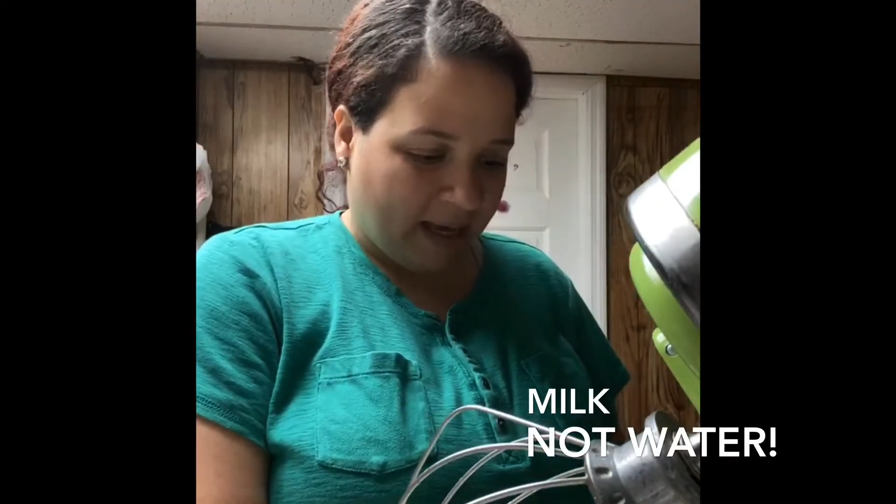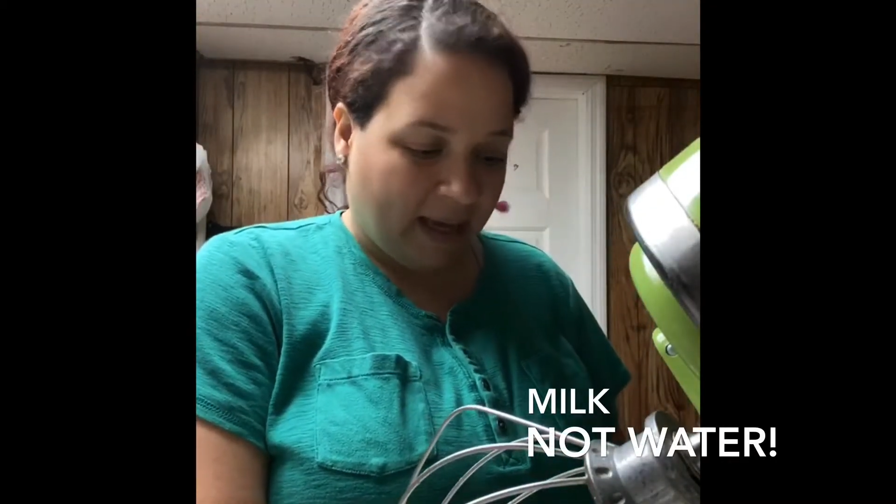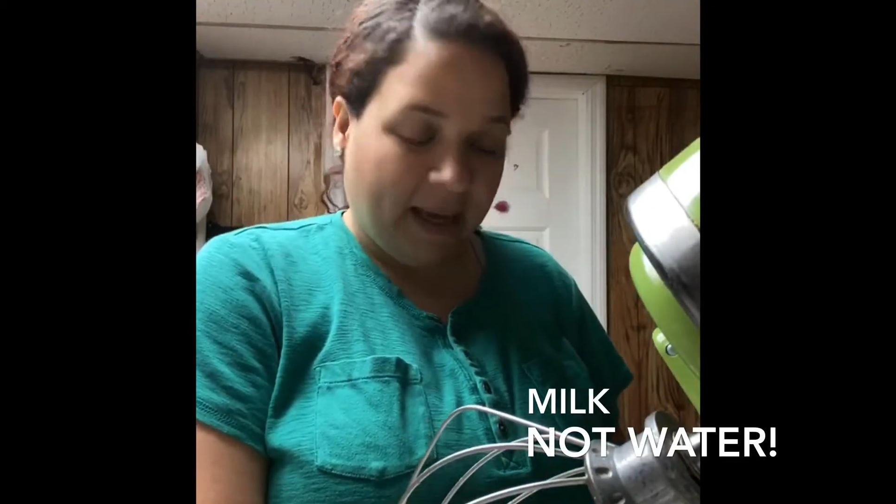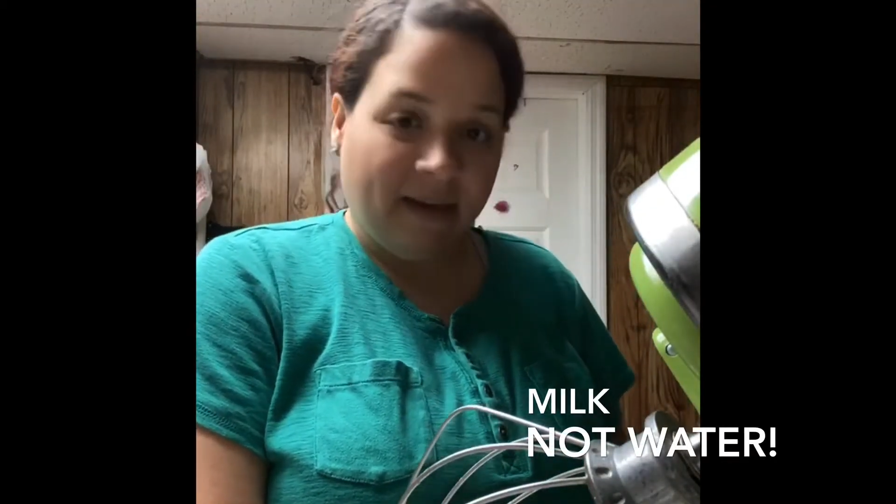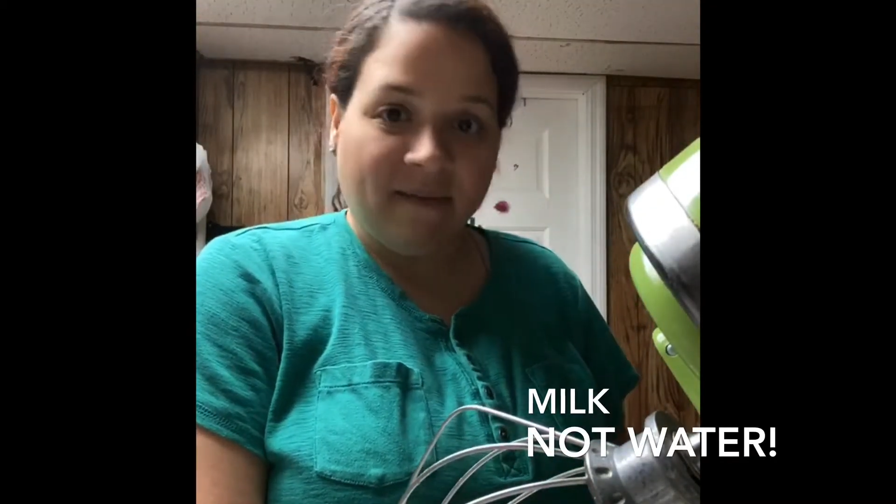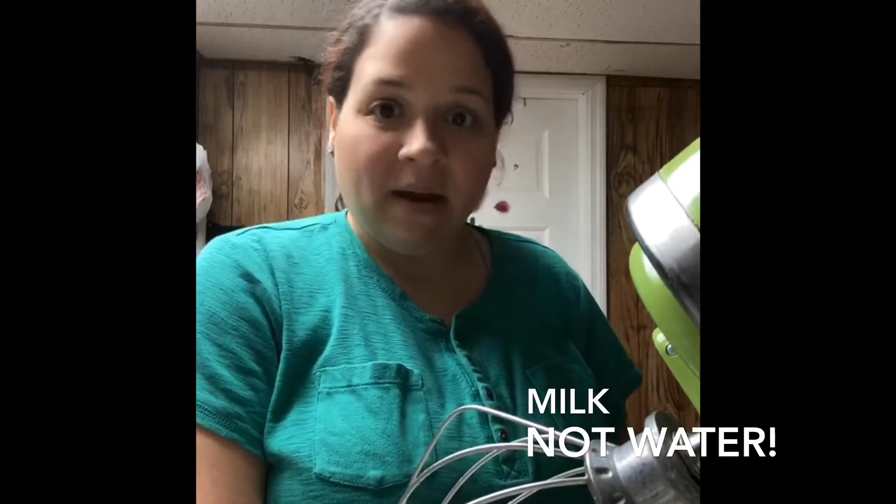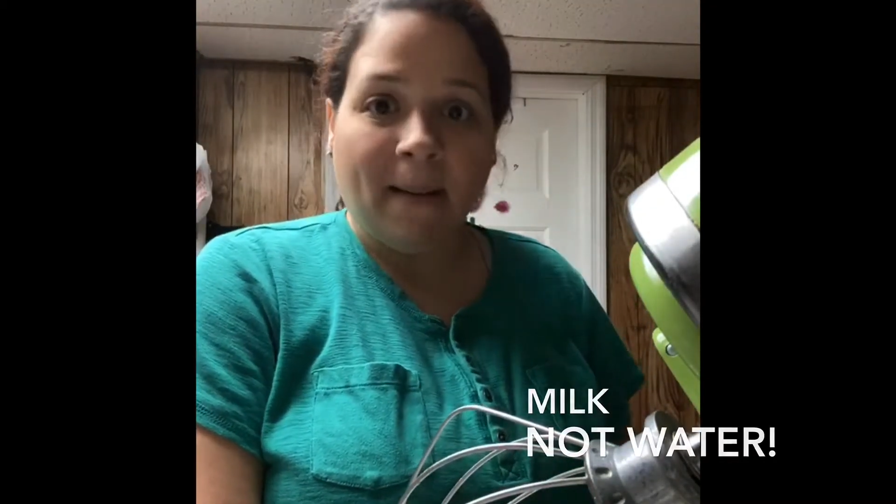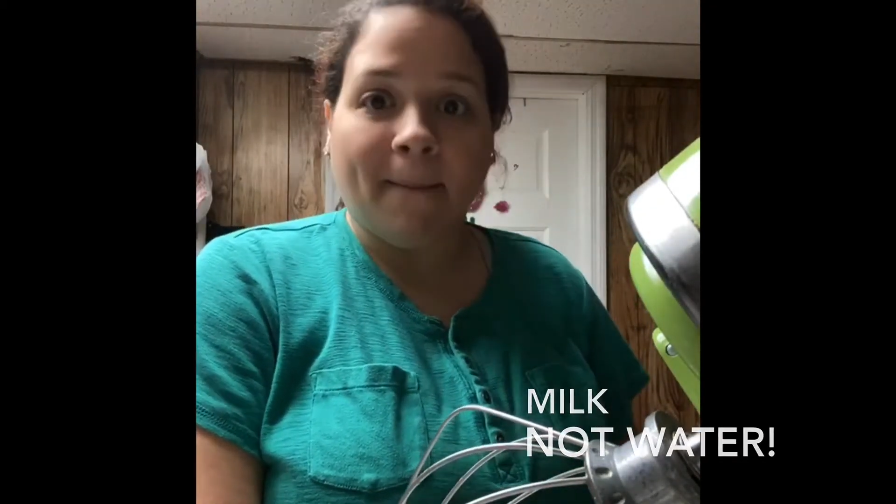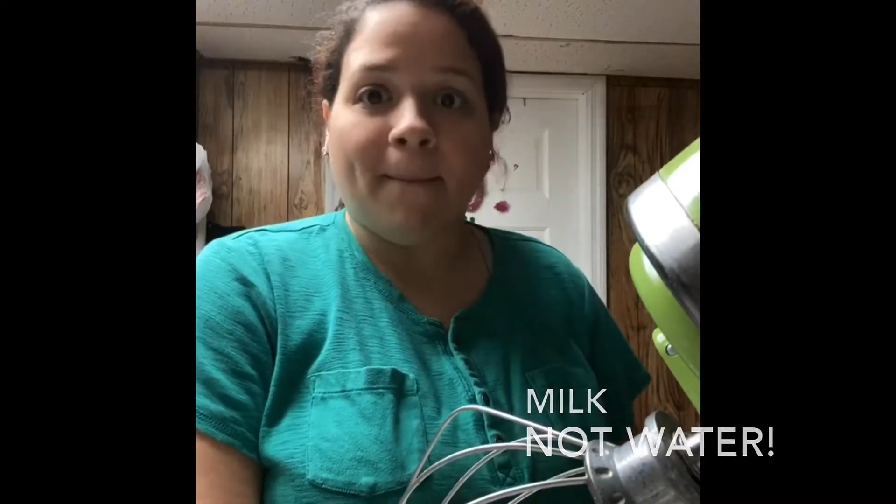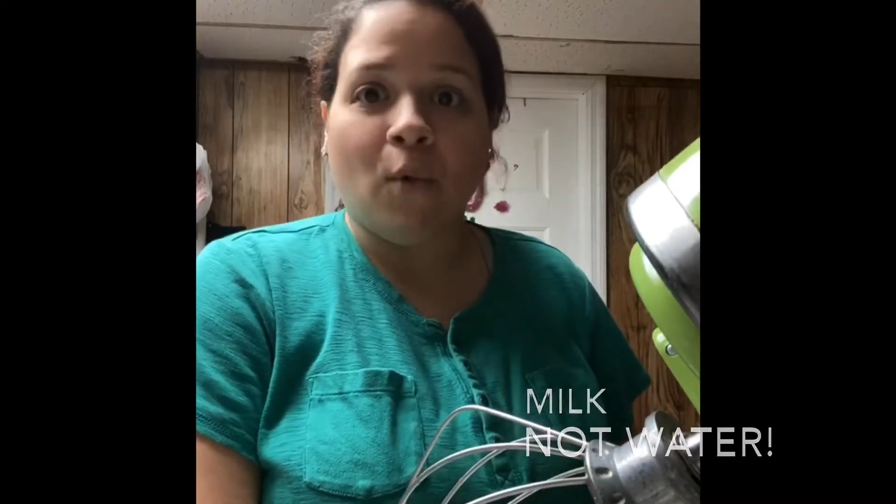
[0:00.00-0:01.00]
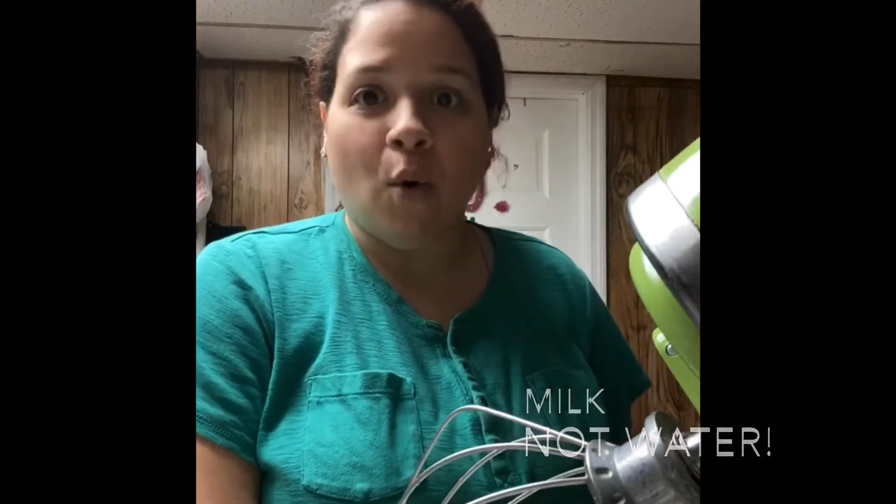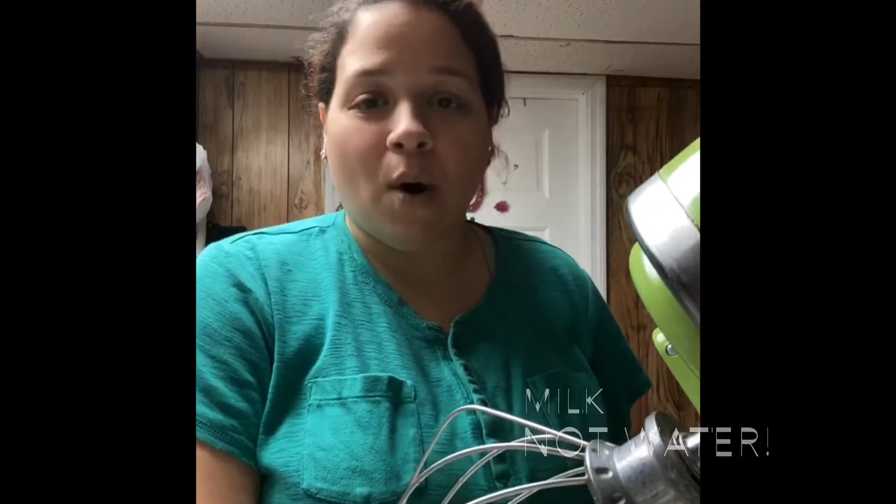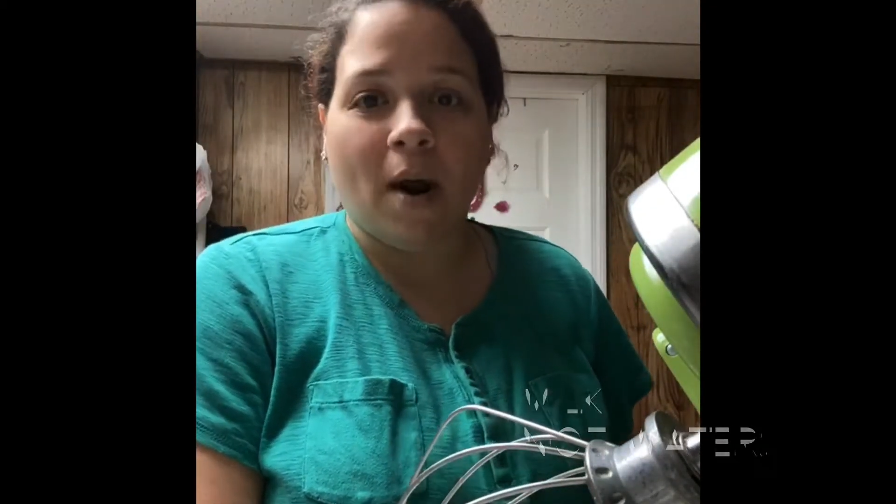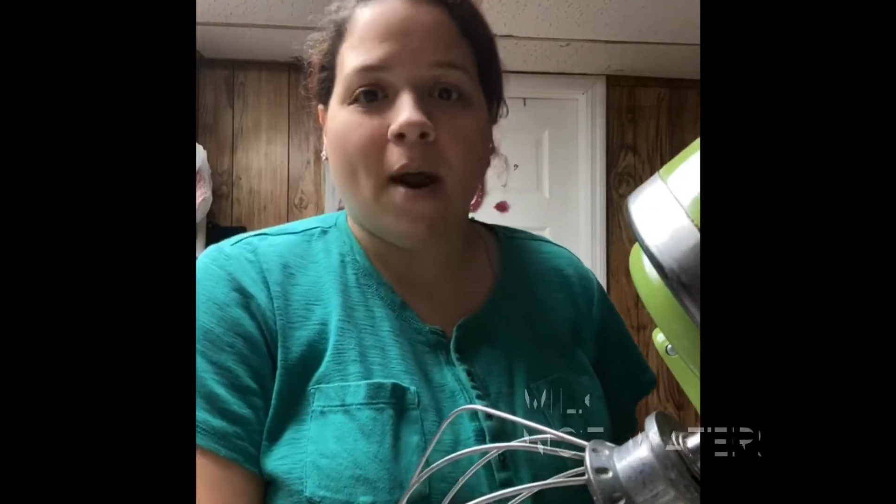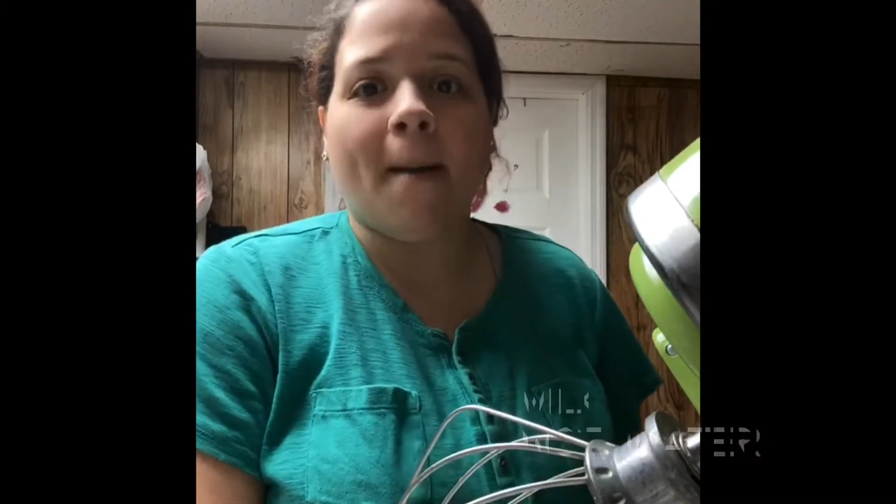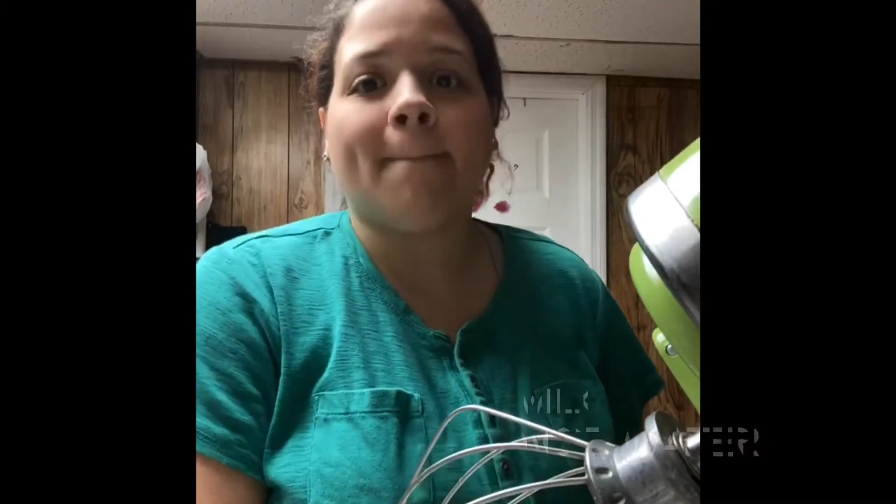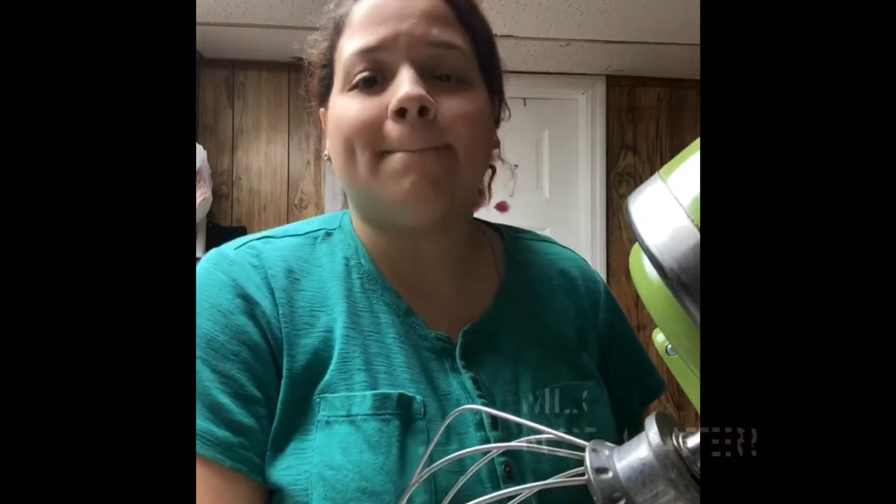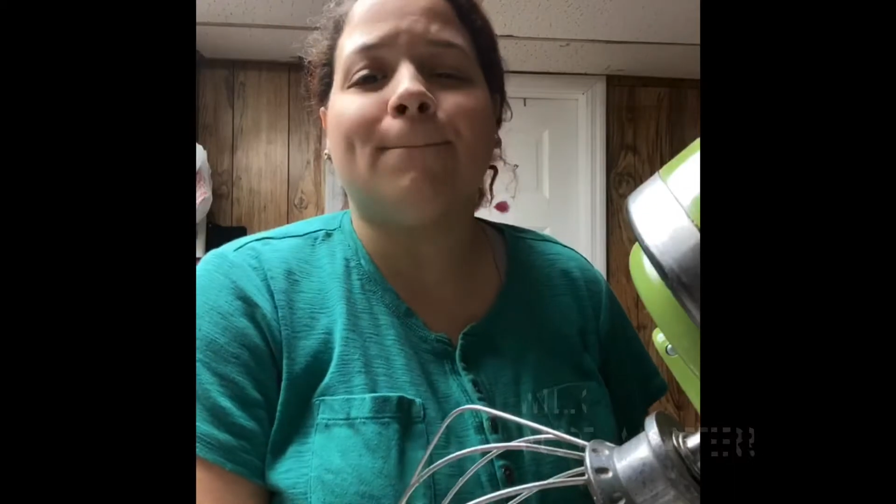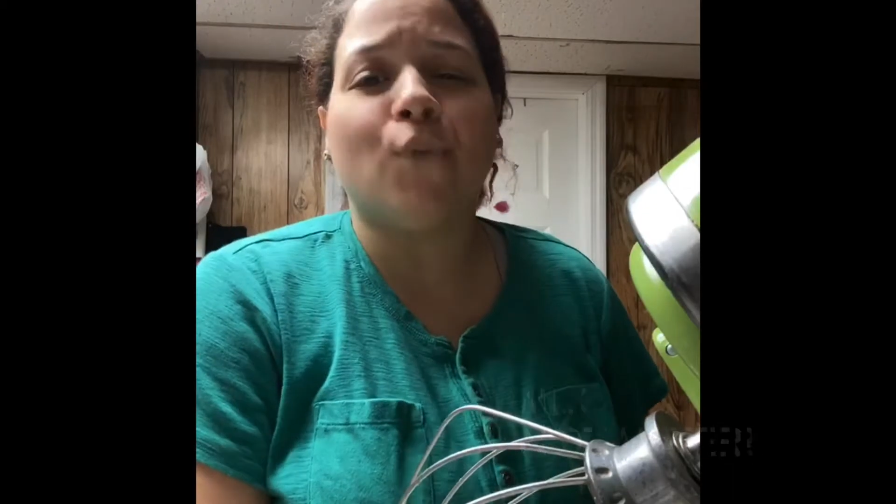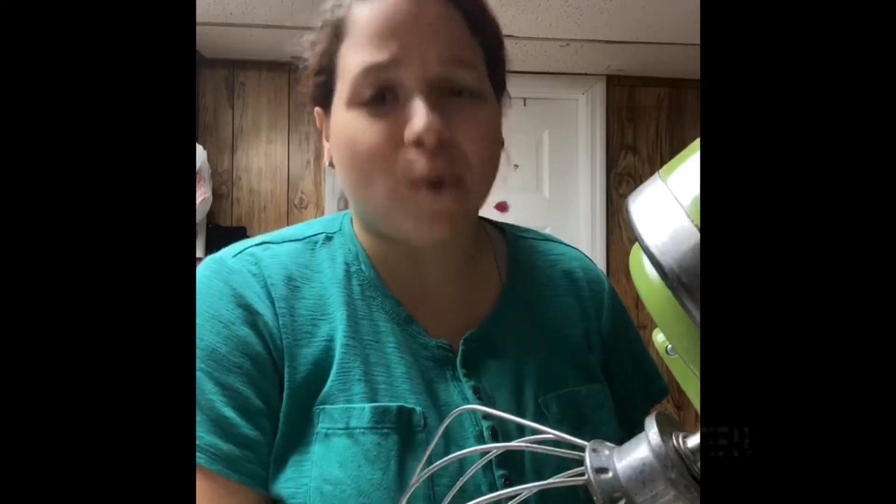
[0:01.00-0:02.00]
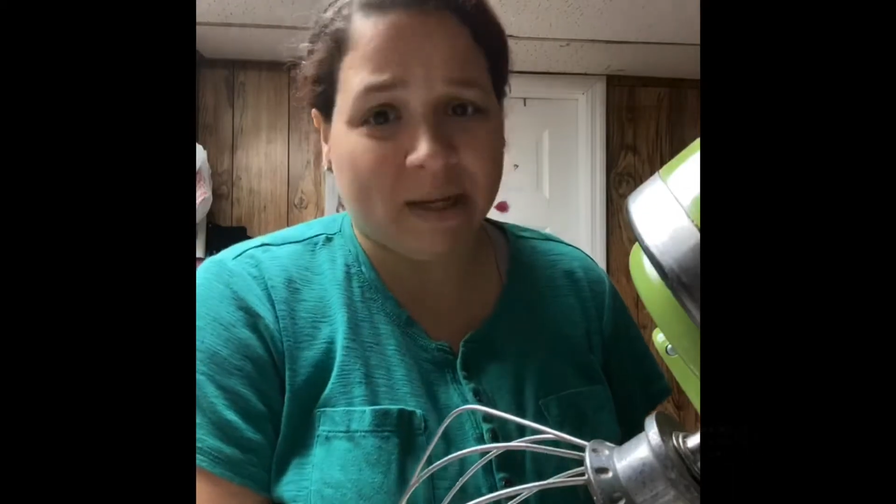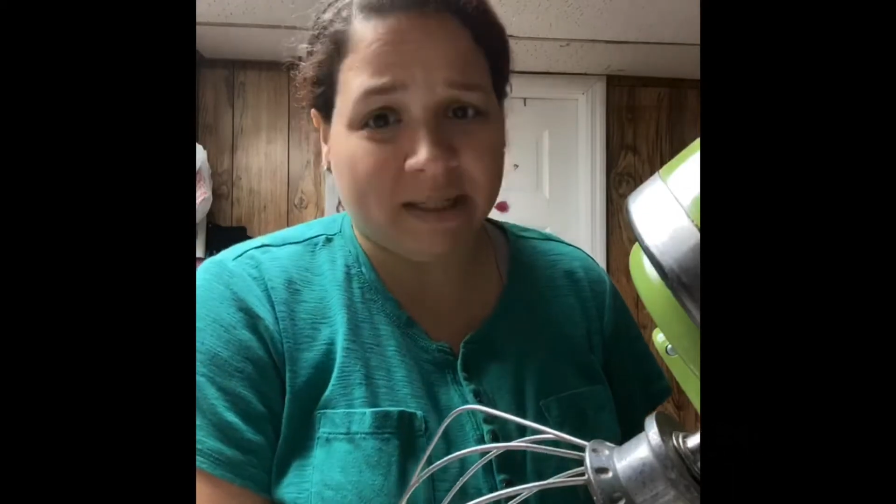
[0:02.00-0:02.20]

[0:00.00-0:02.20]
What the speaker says: even more moist.